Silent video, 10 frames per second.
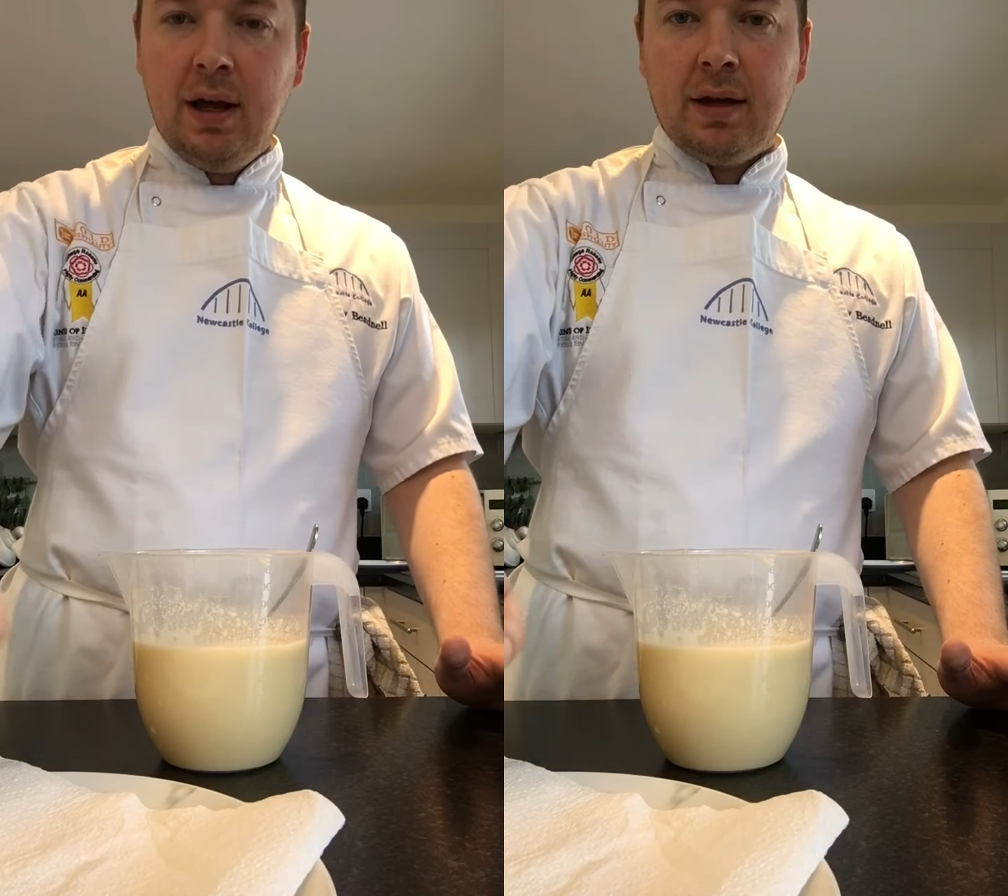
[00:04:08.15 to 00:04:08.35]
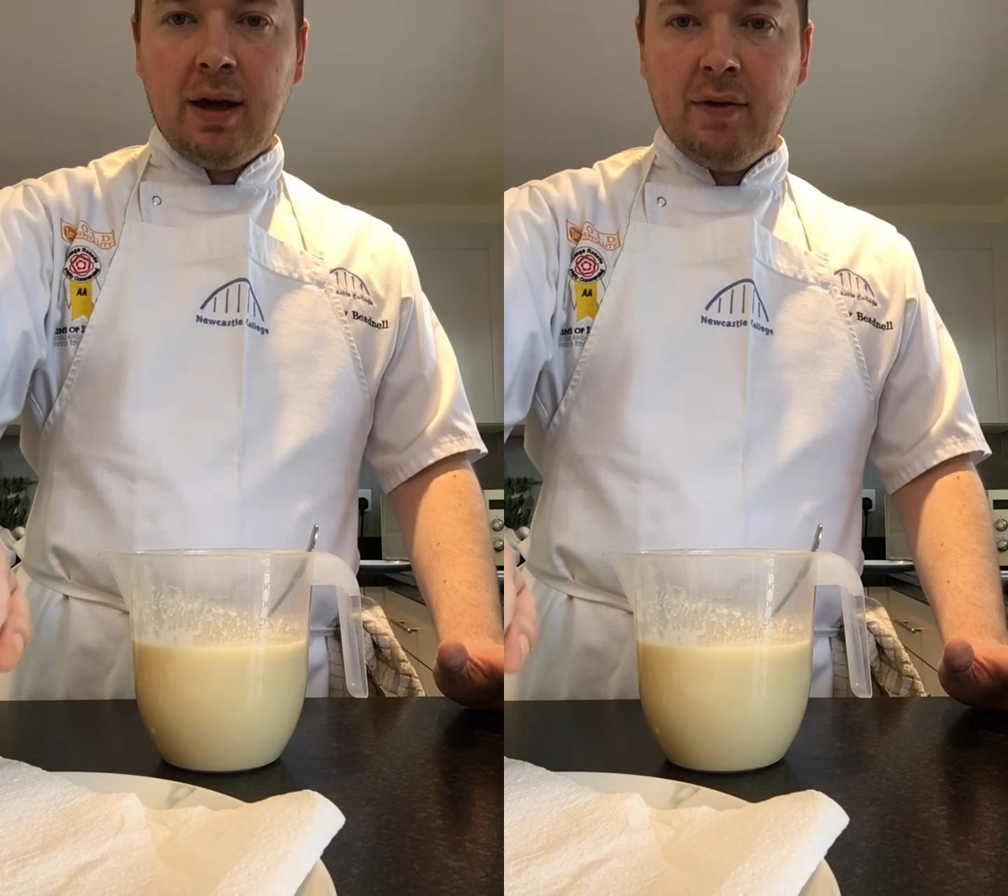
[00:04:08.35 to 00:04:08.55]

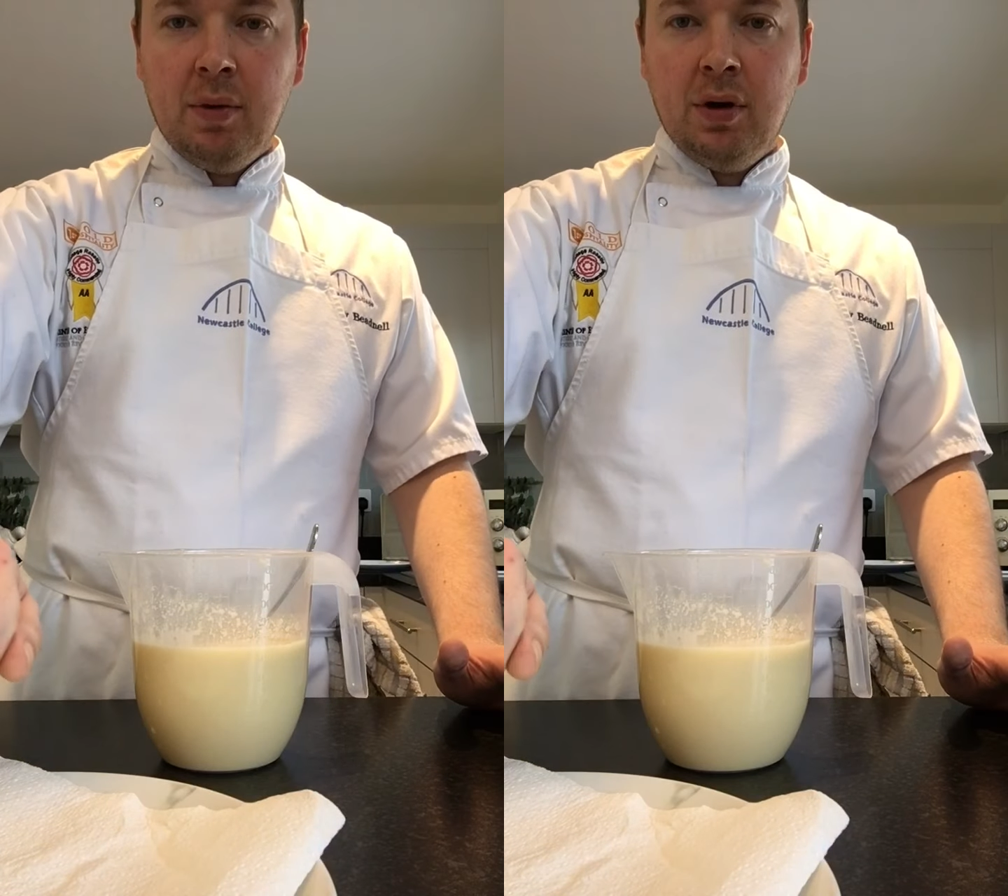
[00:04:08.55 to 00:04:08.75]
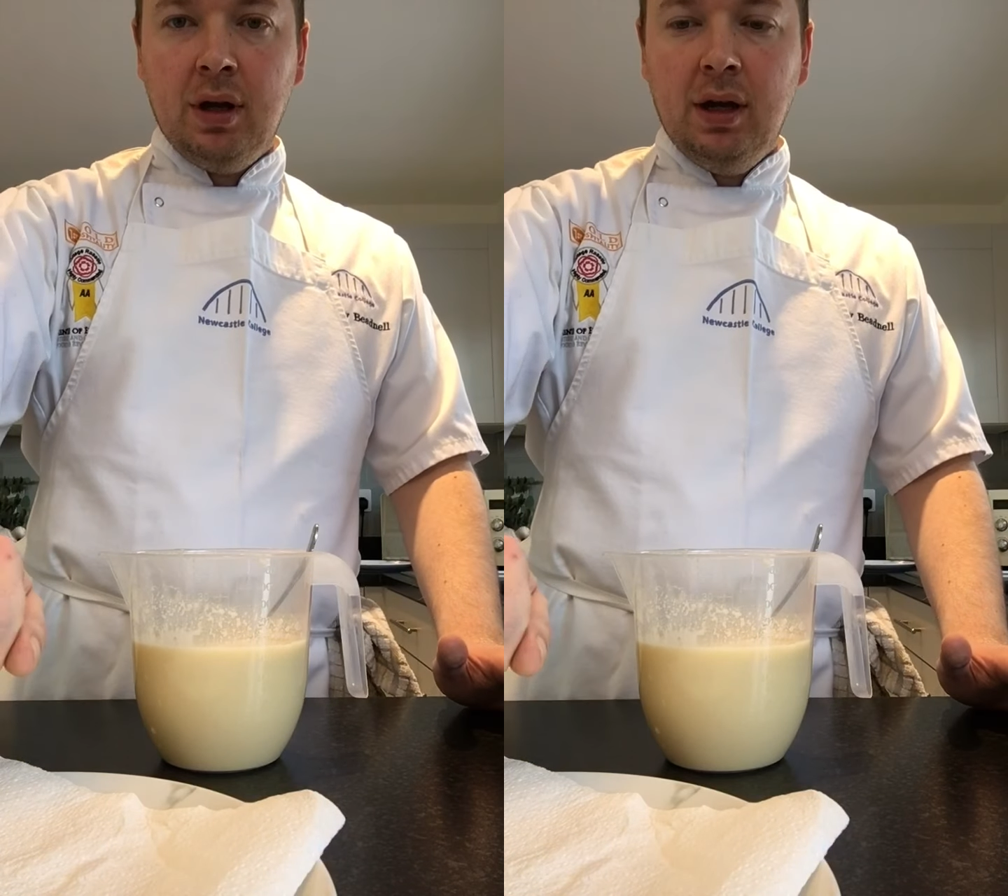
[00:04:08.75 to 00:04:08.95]
get them
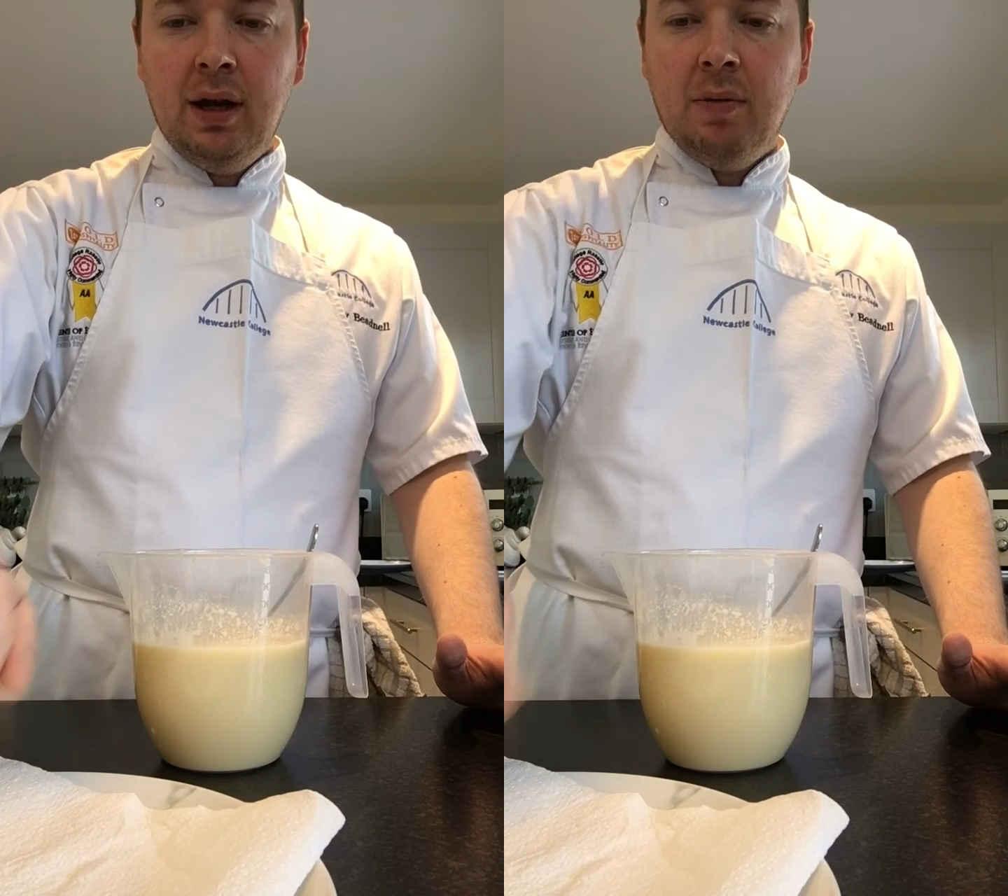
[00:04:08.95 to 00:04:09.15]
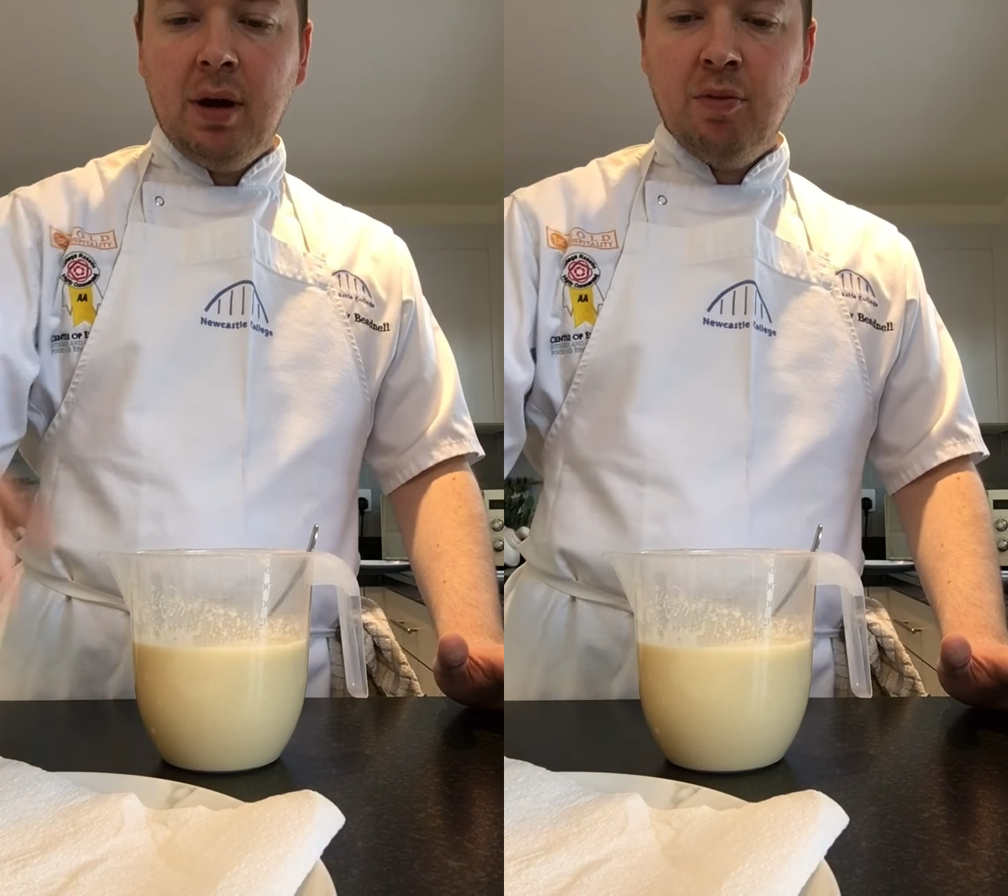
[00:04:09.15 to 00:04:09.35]
onto here, and
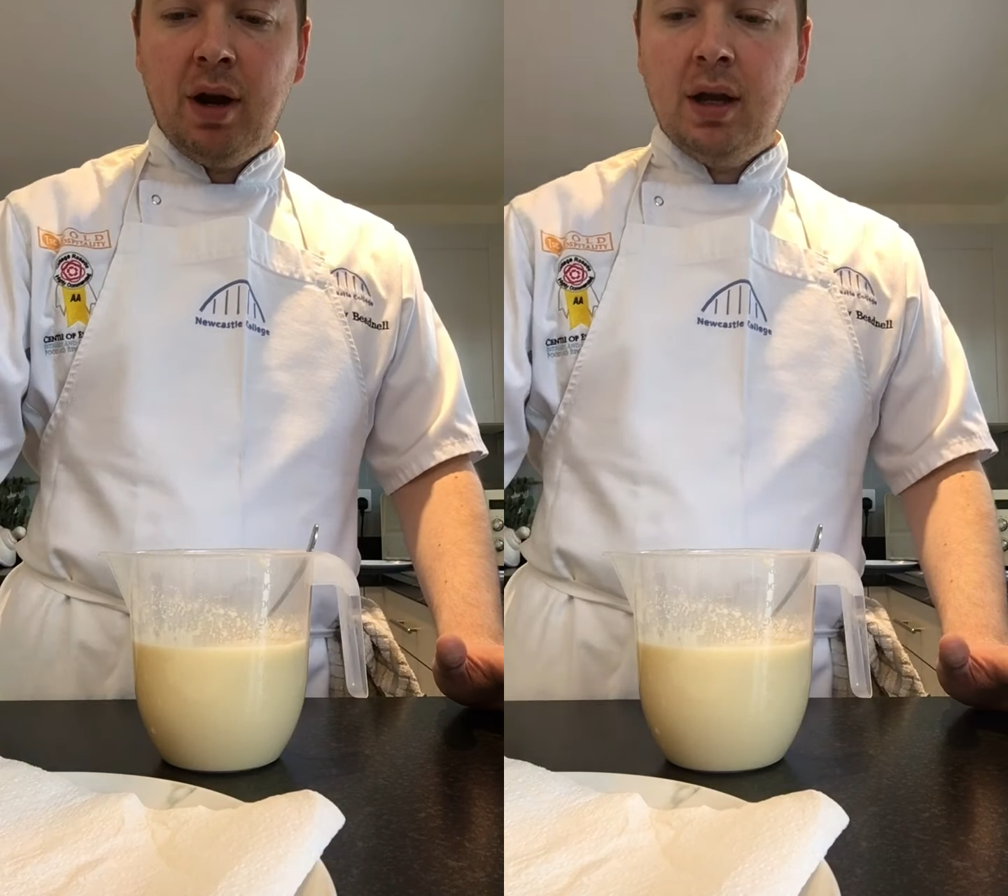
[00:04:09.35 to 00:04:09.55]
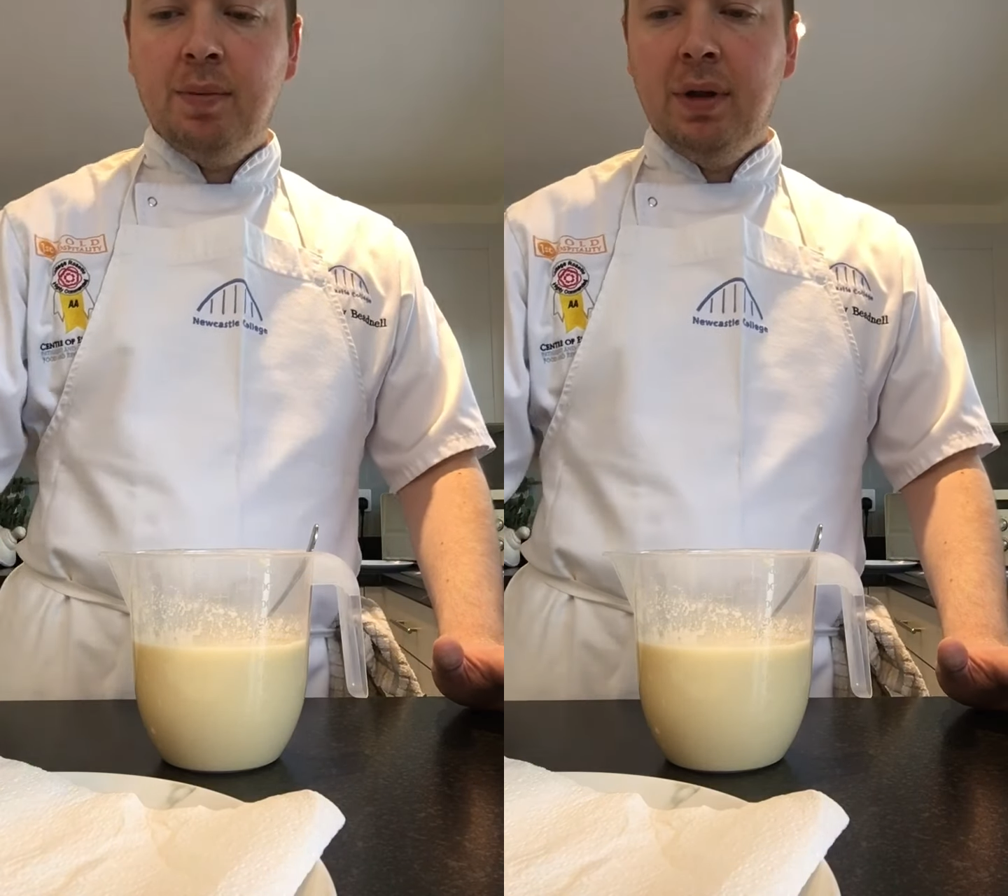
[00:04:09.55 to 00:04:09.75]
then when I'm
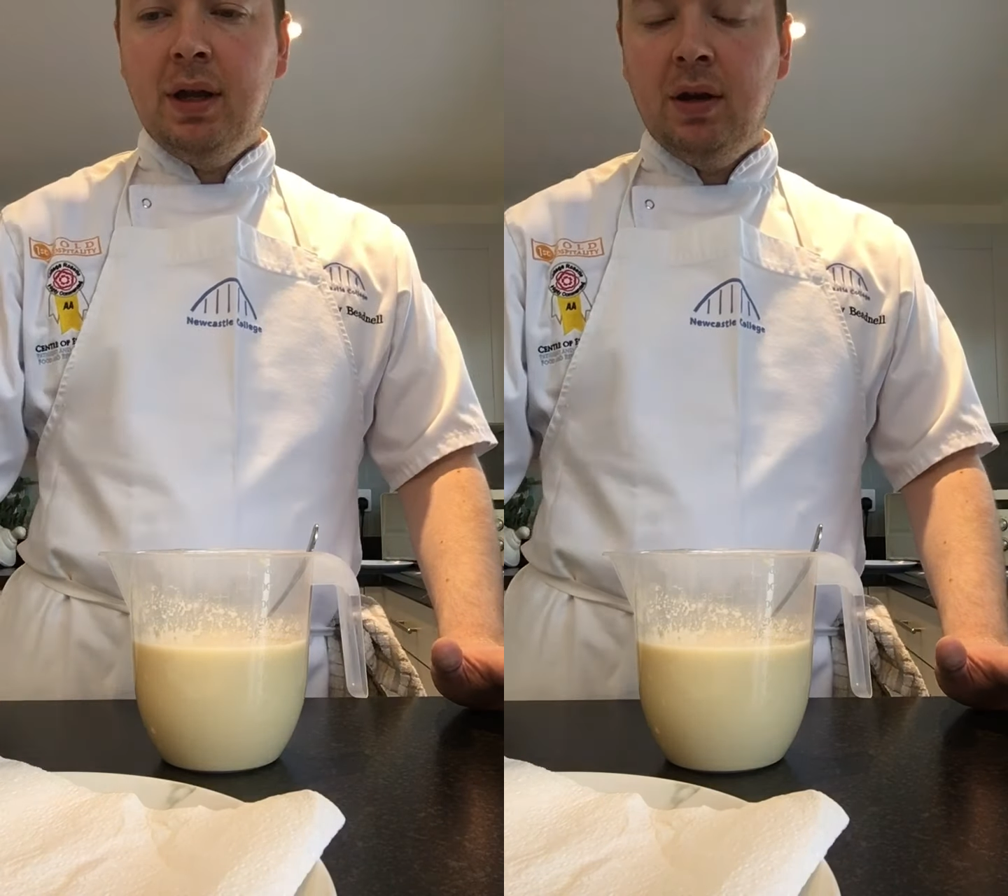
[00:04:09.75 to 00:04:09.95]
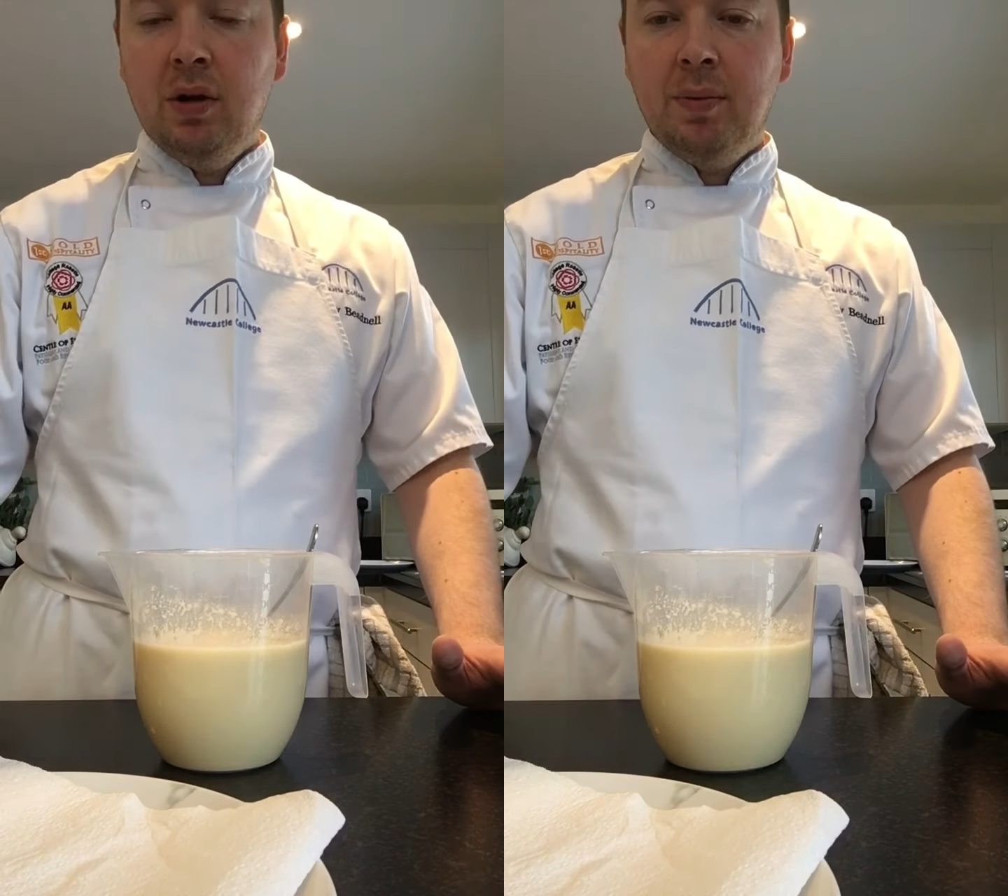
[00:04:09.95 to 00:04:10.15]
ready to
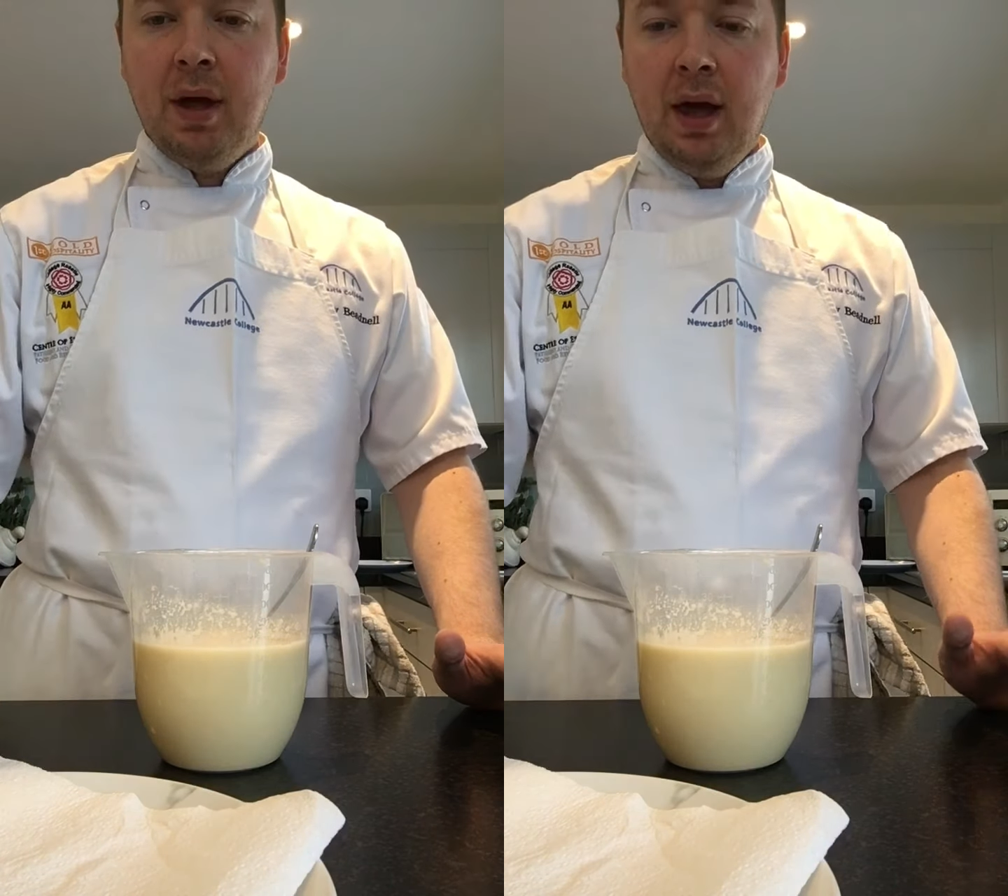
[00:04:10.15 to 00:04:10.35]
plate up,